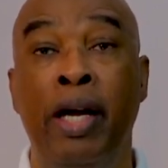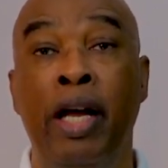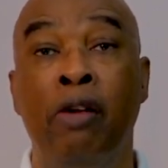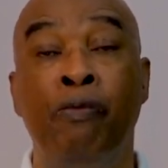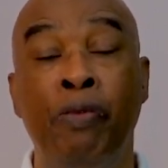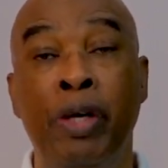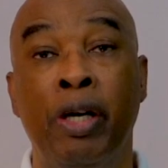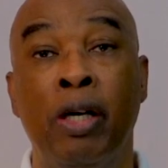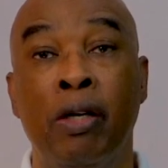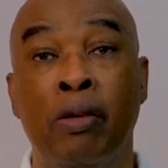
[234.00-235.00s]
and
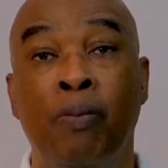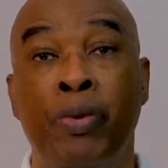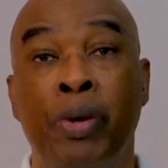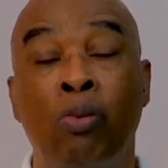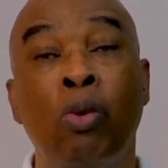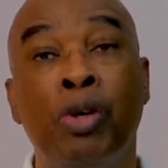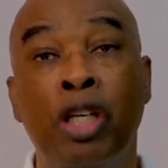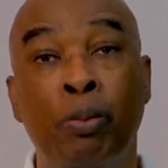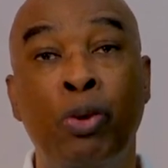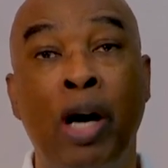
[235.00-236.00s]
fear will
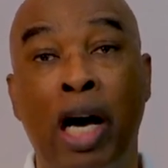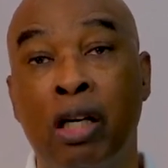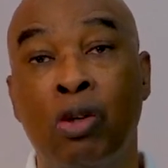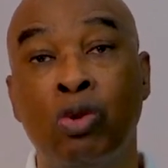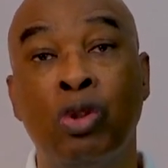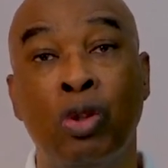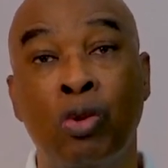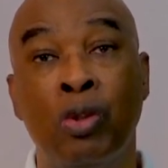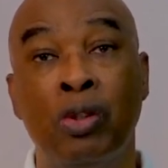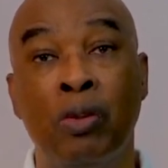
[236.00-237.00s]
keep you out of those
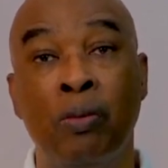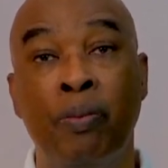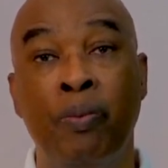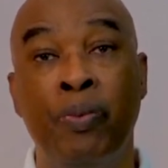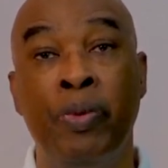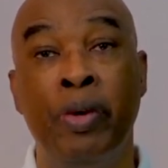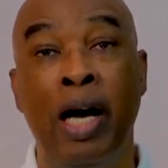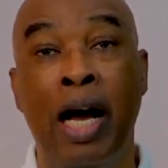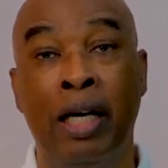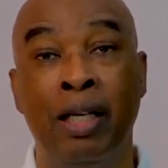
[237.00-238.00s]
doors.
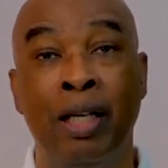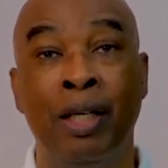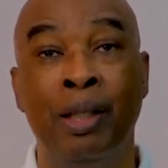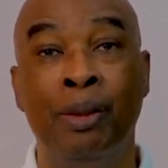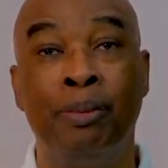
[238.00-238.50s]
iCare.